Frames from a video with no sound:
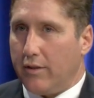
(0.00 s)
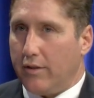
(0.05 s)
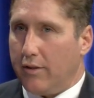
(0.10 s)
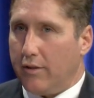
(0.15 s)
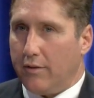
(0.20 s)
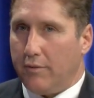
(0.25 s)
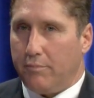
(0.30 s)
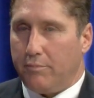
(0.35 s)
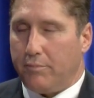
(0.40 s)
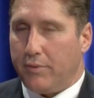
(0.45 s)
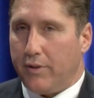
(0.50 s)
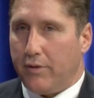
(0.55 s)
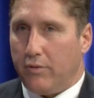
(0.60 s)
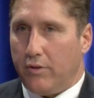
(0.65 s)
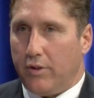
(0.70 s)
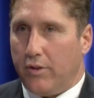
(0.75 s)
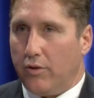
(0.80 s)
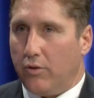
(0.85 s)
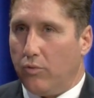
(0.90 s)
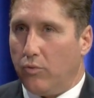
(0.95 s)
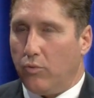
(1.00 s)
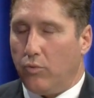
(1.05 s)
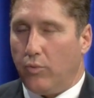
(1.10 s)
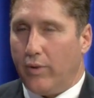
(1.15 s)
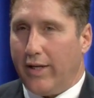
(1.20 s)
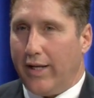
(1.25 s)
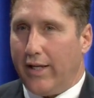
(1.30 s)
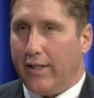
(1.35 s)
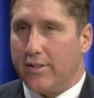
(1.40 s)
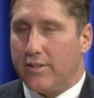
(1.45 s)
Uh, but, you know,
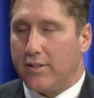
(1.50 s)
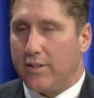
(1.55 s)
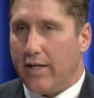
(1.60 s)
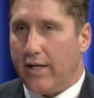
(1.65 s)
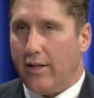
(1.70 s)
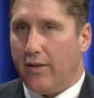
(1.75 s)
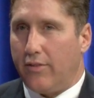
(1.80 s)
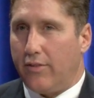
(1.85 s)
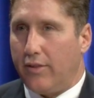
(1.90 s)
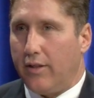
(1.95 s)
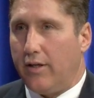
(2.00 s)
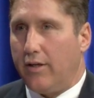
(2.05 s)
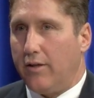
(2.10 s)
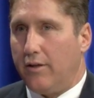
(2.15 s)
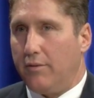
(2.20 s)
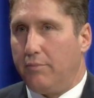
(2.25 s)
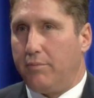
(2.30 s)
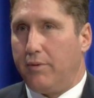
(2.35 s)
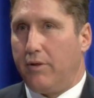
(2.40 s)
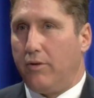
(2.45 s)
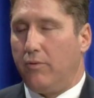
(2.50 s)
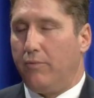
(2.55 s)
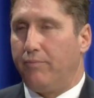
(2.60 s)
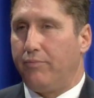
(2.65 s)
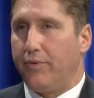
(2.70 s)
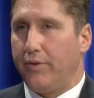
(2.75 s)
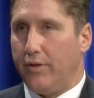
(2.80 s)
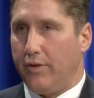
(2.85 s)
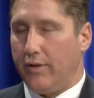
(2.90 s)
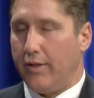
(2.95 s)
when I started thinking about
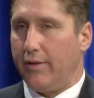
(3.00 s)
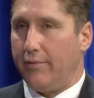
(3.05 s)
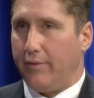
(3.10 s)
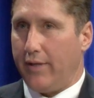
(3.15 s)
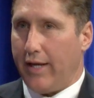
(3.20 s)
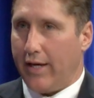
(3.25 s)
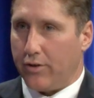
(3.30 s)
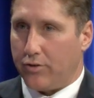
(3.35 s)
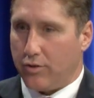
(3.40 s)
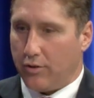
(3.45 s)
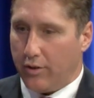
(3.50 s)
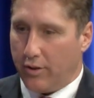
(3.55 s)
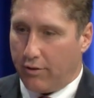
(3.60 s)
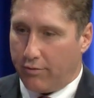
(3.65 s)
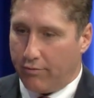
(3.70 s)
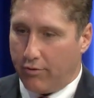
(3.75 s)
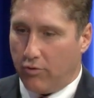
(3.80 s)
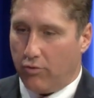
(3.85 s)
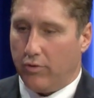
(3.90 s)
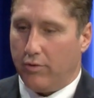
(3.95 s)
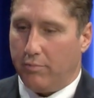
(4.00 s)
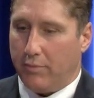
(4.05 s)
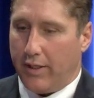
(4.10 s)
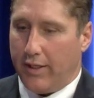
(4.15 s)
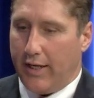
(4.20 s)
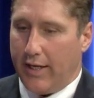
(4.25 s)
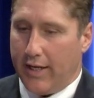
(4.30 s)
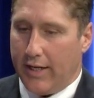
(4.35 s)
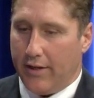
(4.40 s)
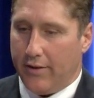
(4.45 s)
actually throwing my
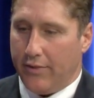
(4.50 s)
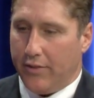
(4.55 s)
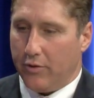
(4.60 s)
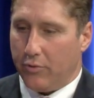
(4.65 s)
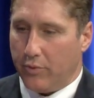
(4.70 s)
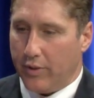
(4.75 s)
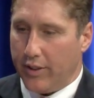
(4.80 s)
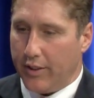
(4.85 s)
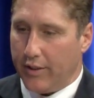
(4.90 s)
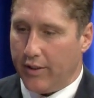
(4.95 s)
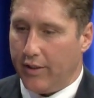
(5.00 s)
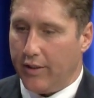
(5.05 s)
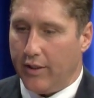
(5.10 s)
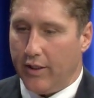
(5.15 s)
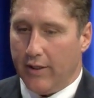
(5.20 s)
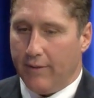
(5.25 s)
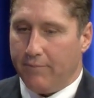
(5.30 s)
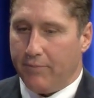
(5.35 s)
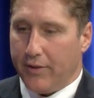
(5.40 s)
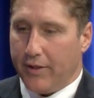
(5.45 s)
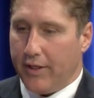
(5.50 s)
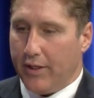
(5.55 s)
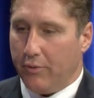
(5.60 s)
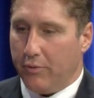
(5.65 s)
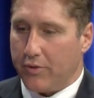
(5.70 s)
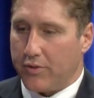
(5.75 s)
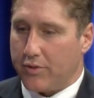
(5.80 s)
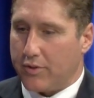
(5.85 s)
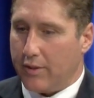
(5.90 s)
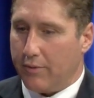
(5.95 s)
hat in the ring, it
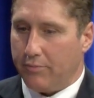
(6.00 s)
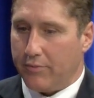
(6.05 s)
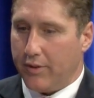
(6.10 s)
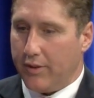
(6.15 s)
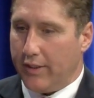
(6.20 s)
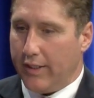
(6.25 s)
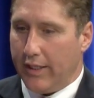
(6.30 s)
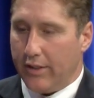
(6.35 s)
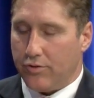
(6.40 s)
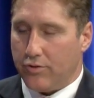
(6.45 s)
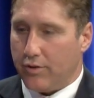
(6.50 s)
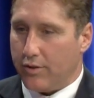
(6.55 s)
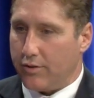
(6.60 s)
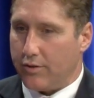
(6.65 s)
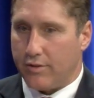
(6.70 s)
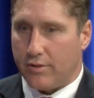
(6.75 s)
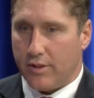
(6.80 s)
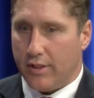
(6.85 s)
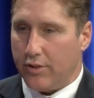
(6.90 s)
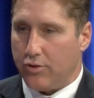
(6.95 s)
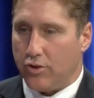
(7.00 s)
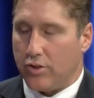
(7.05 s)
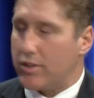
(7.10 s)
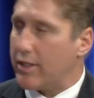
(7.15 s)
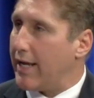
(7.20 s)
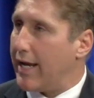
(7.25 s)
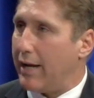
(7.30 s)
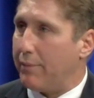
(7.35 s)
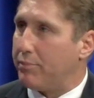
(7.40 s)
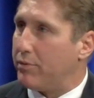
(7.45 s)
was something that just, it just
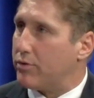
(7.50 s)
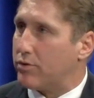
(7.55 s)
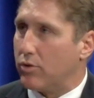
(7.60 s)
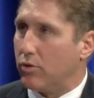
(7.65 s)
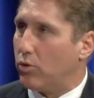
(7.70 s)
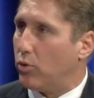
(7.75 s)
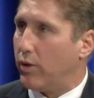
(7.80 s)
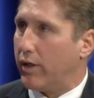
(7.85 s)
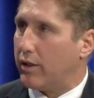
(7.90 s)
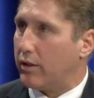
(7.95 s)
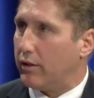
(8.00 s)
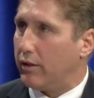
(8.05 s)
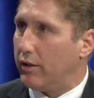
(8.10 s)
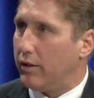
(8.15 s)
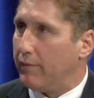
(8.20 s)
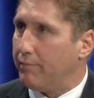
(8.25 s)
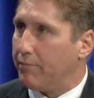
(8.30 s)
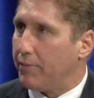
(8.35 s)
happened so quickly.